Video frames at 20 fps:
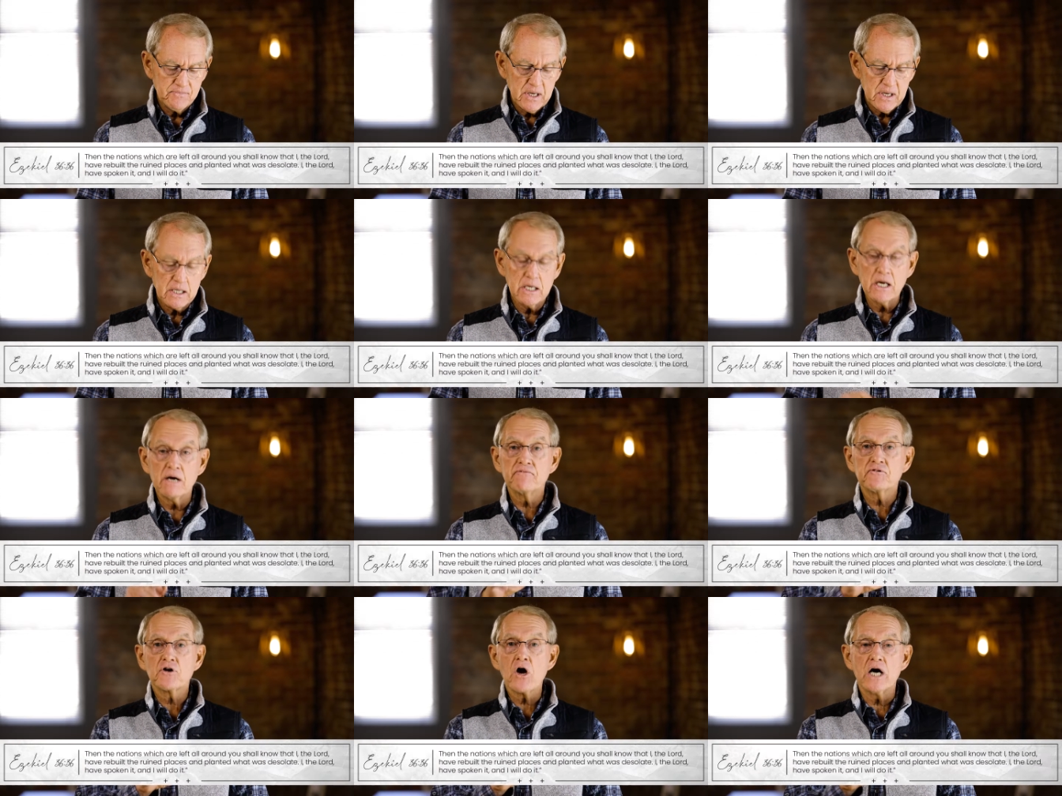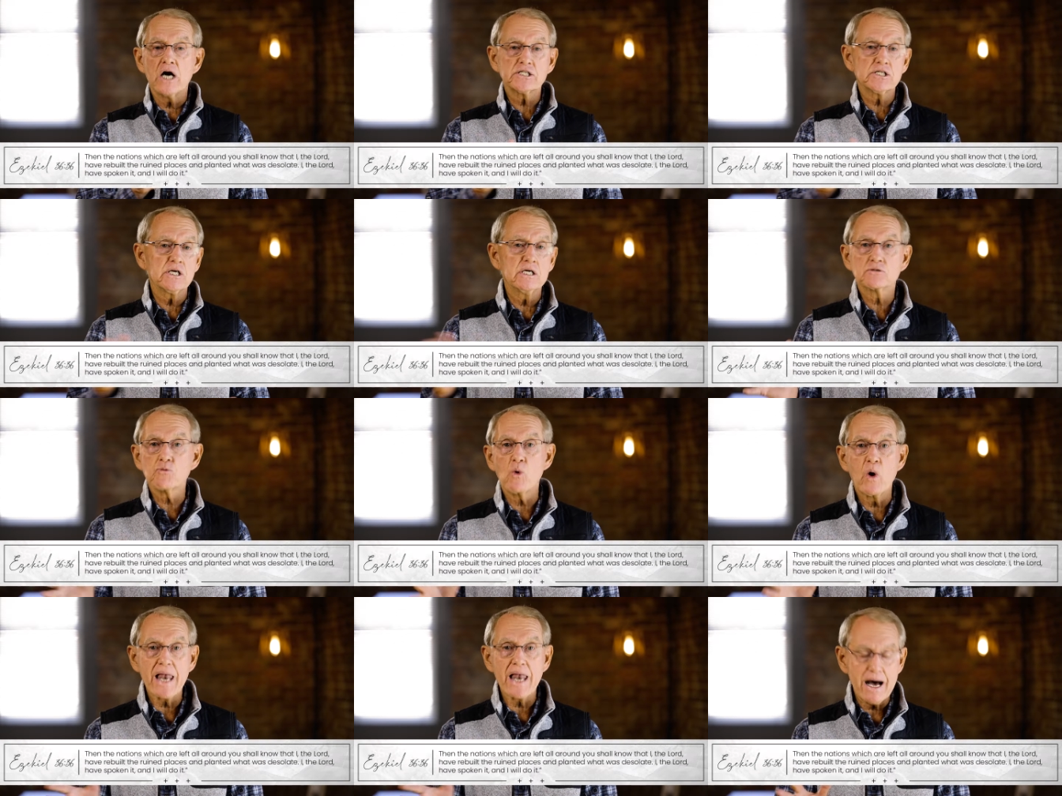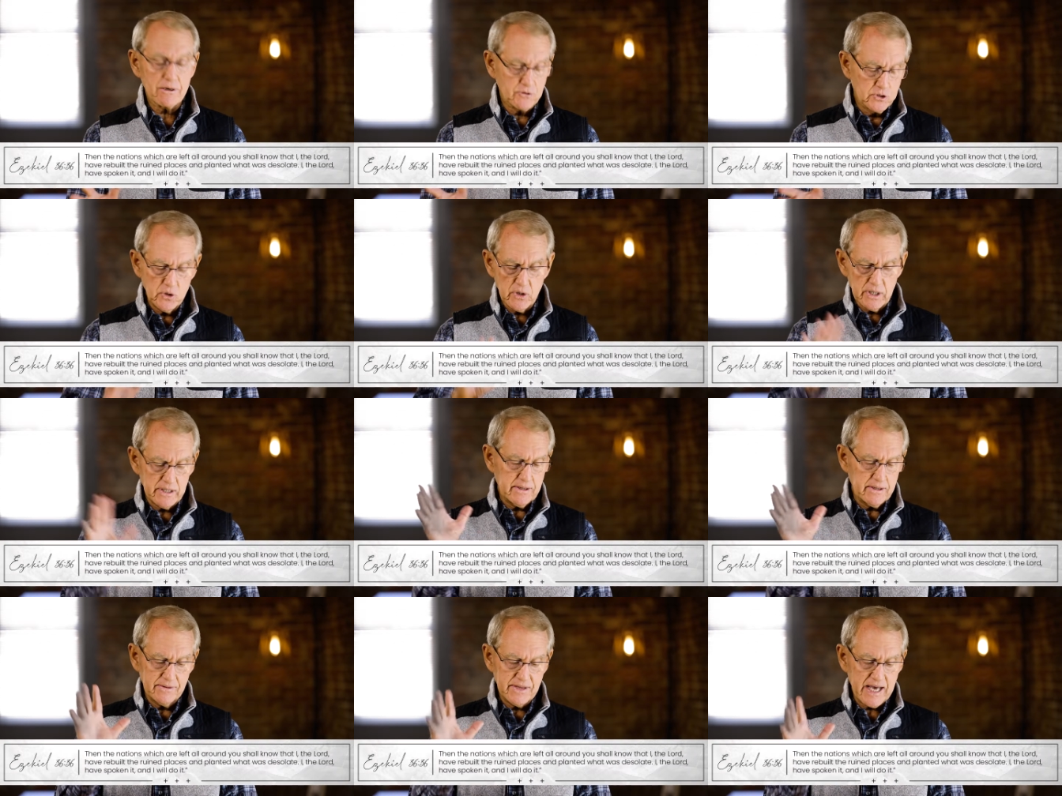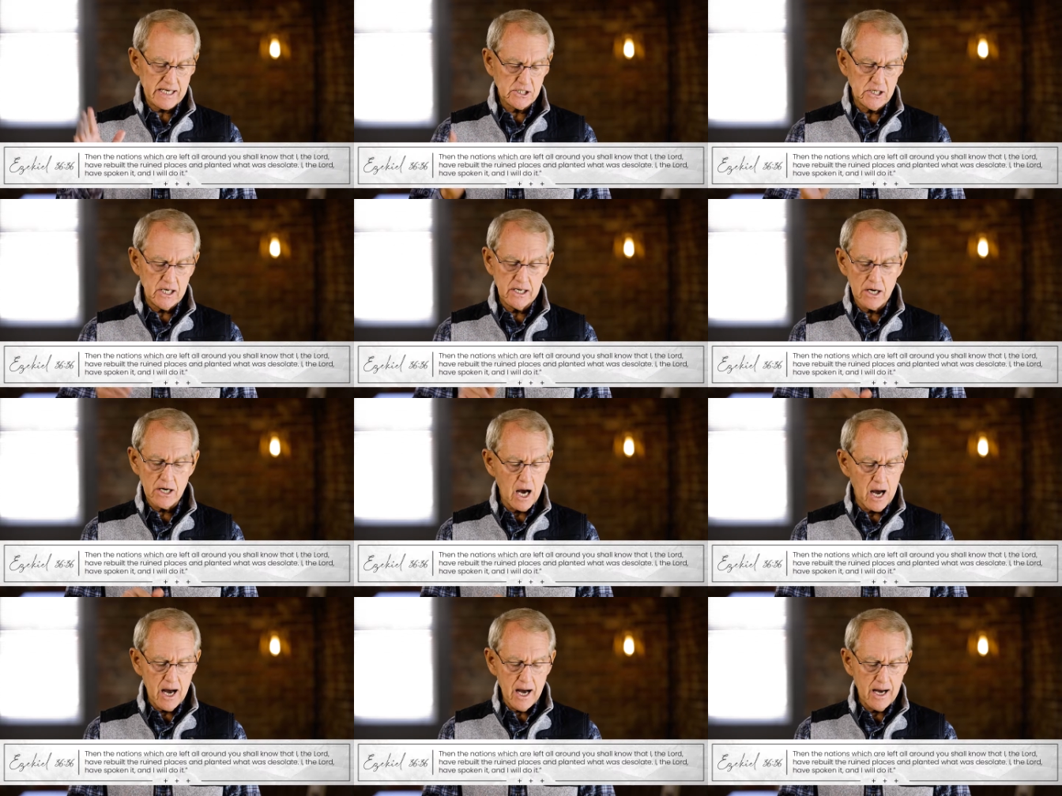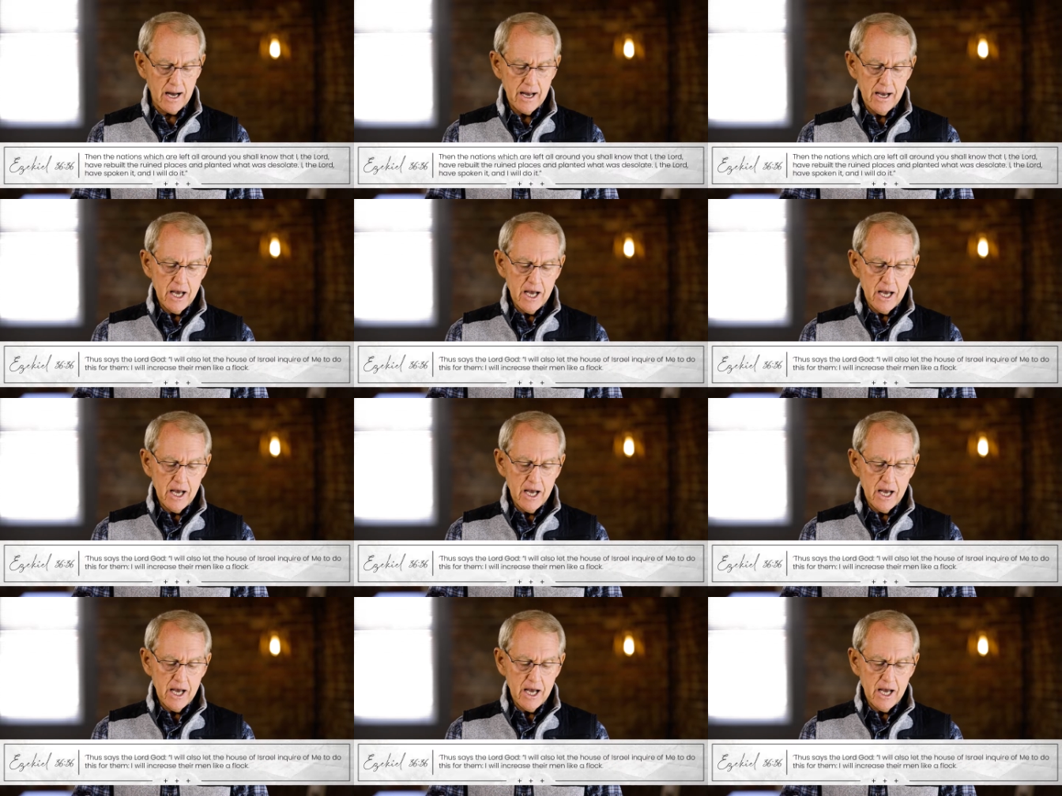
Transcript: Now, if God says, Well, I'll do it, then that's it. uh.